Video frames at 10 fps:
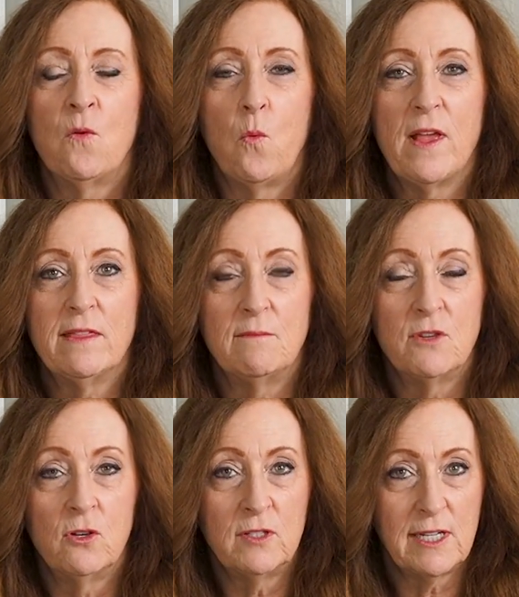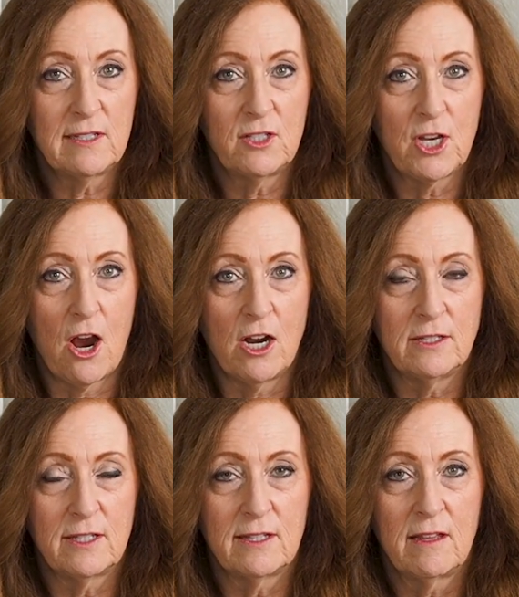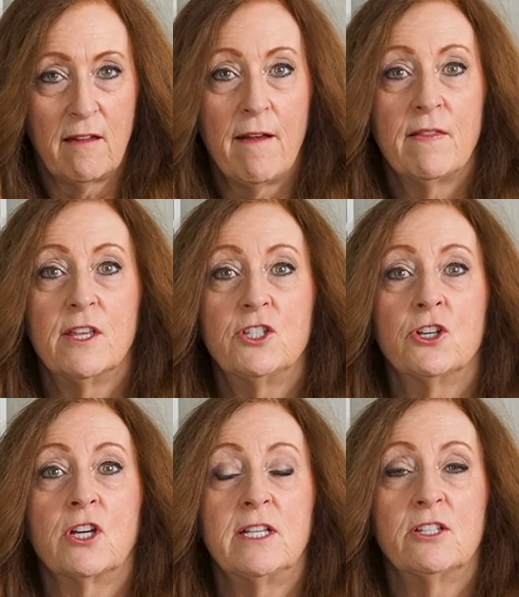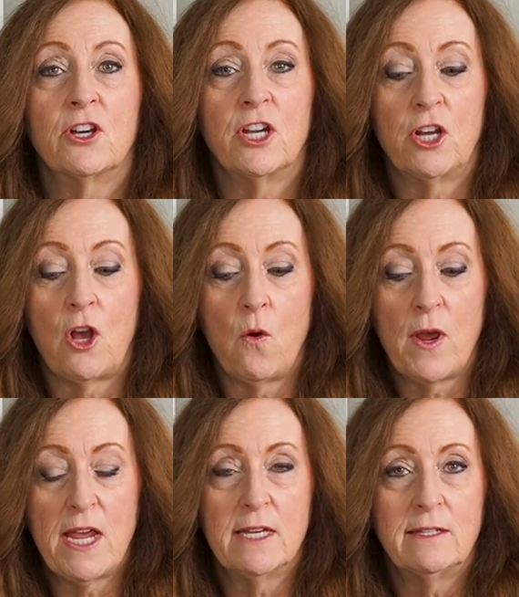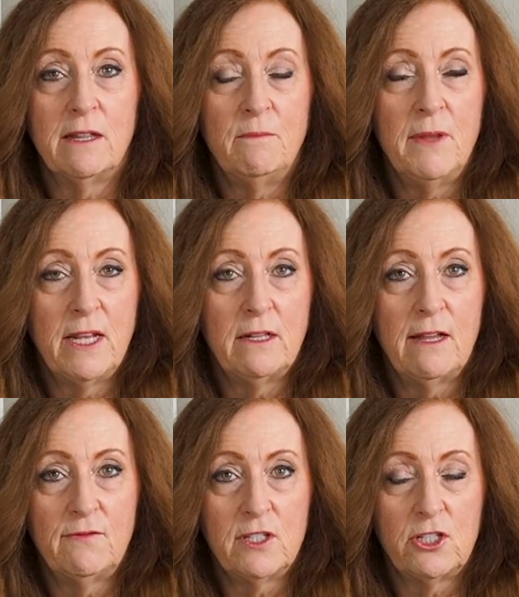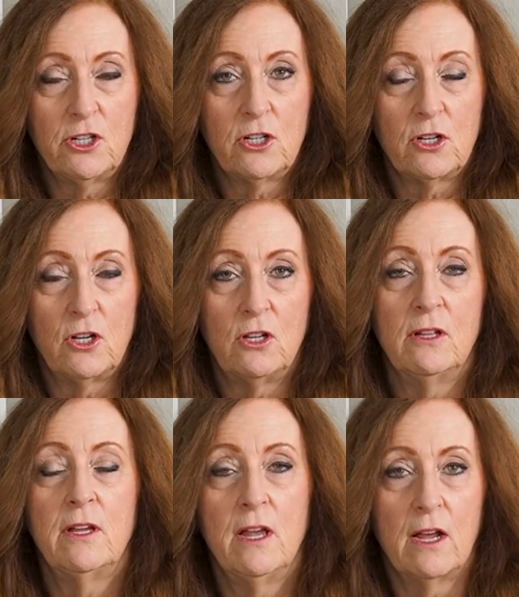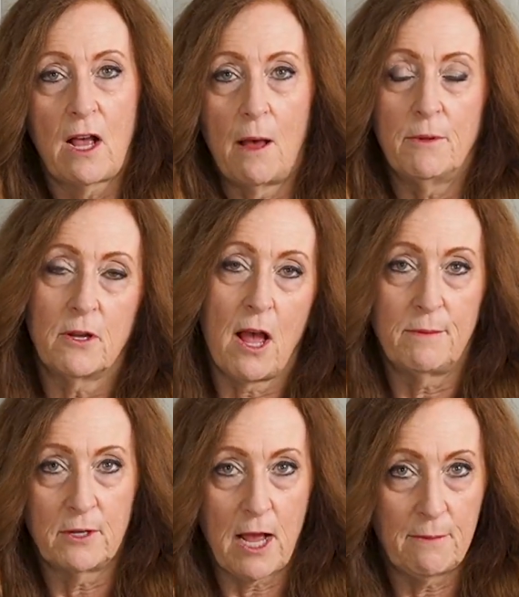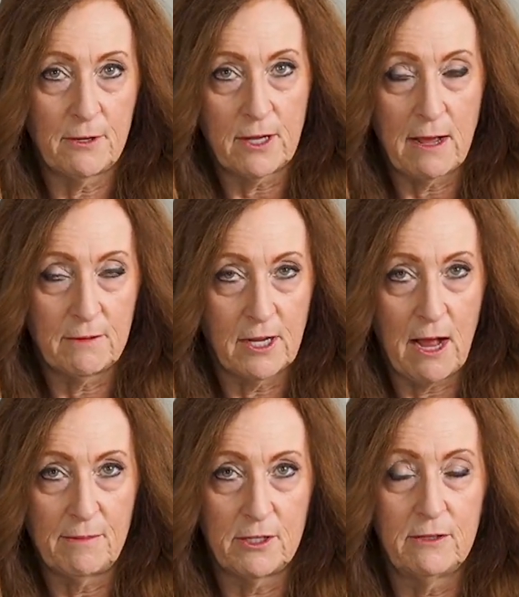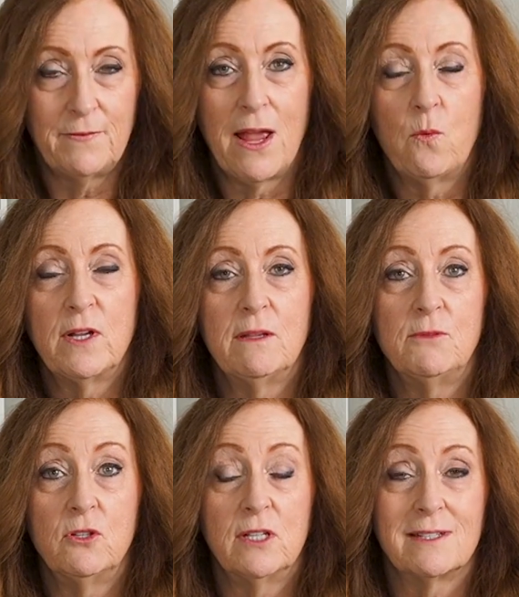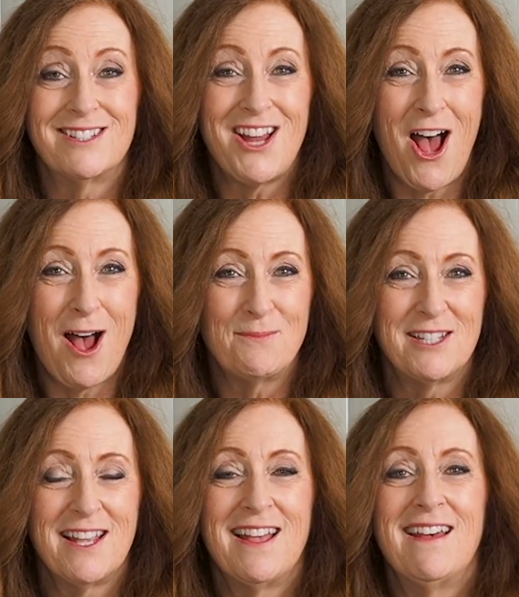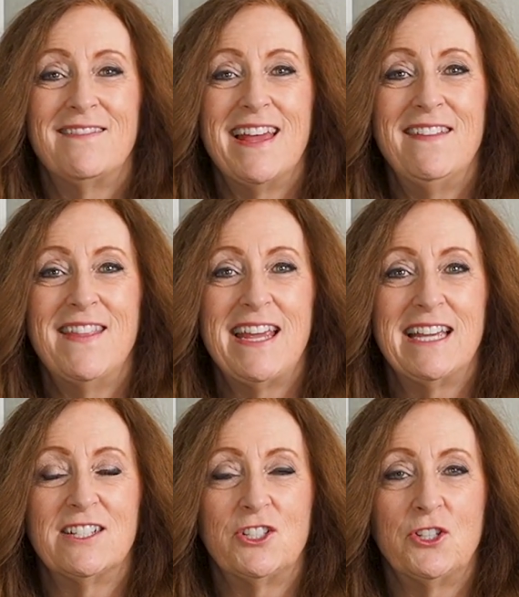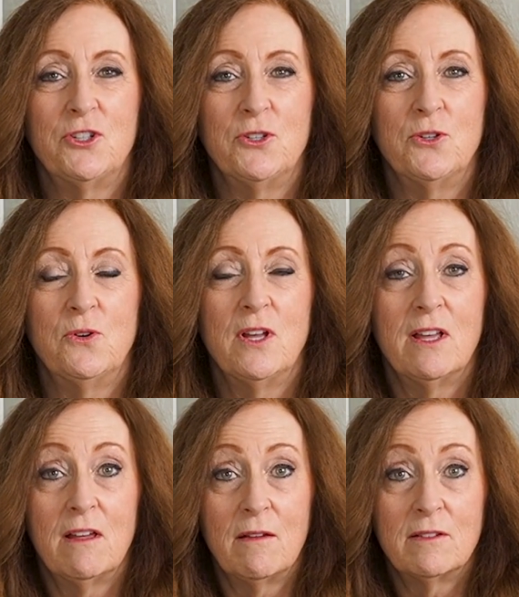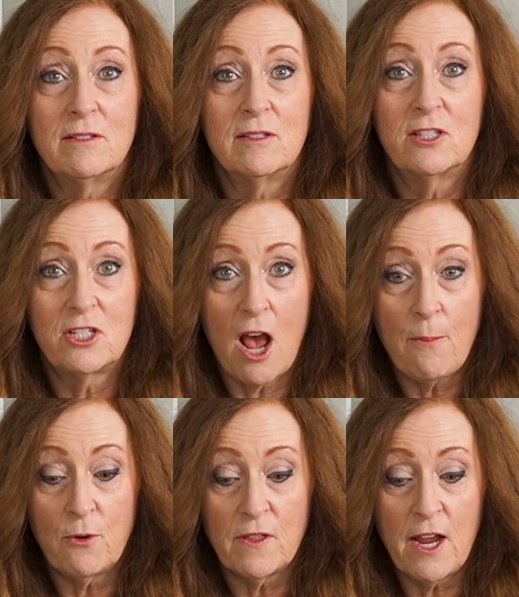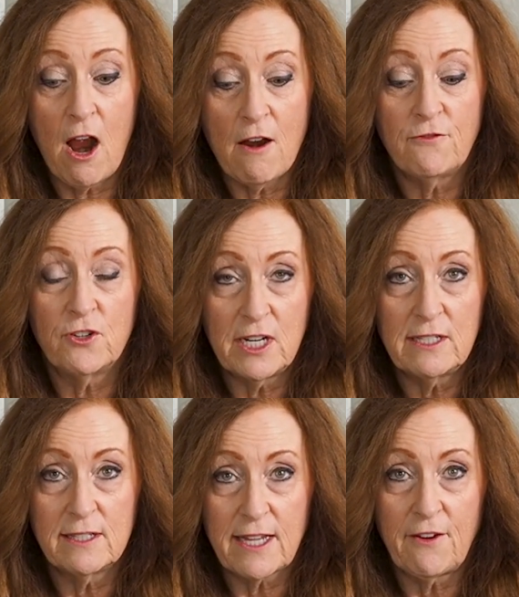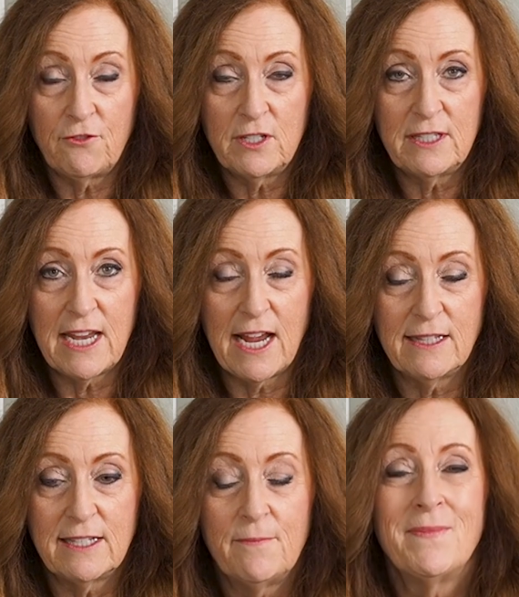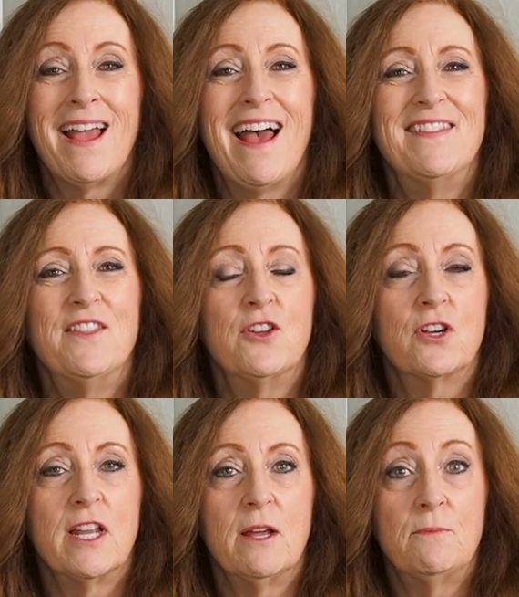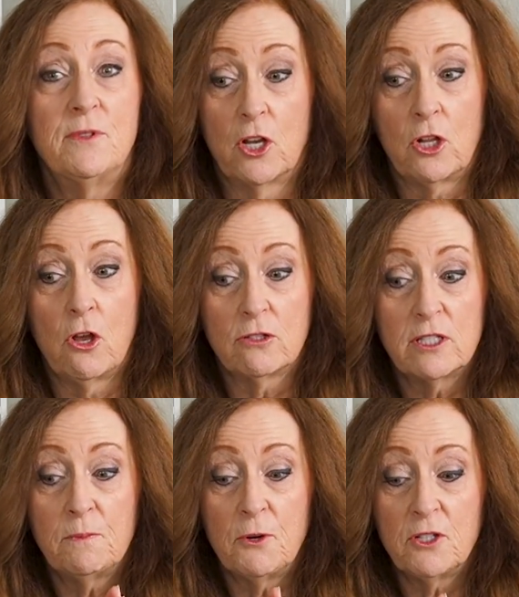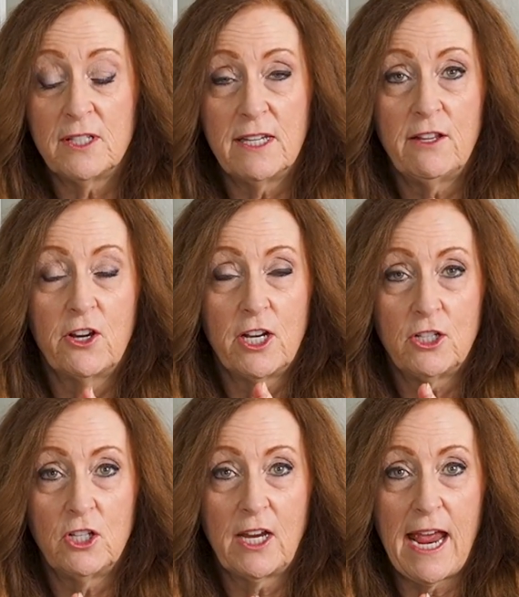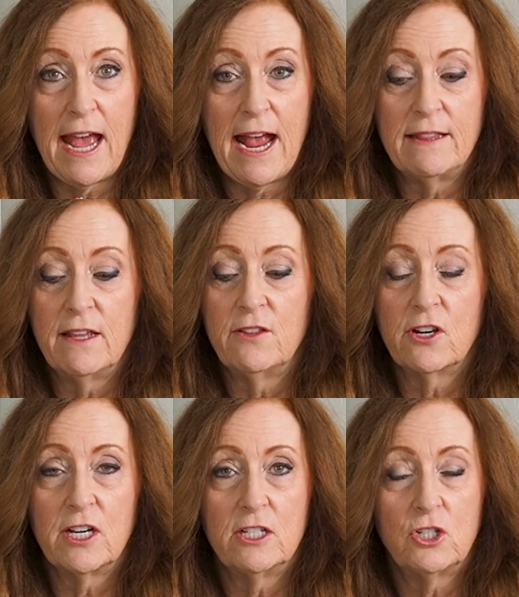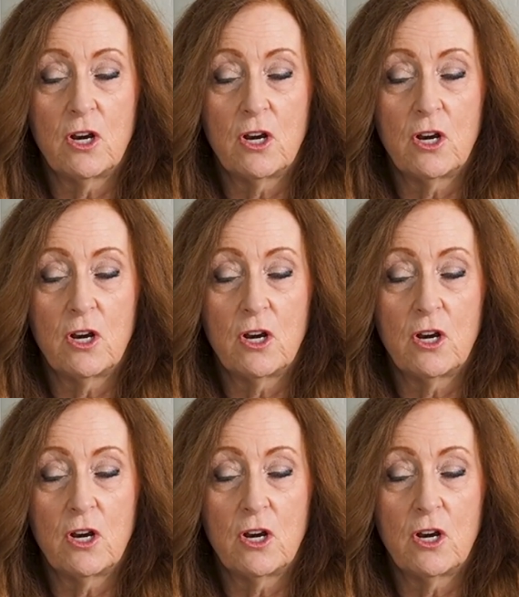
When the music starts, the turkeys are going to go into the middle of the circle, gobble, gobble, gobble, gobble, gobble. And when the music stops, then they get to stop where they are, freeze. It's like freeze dance. And then they're going to, the closest person they're going to look at, and then they're going to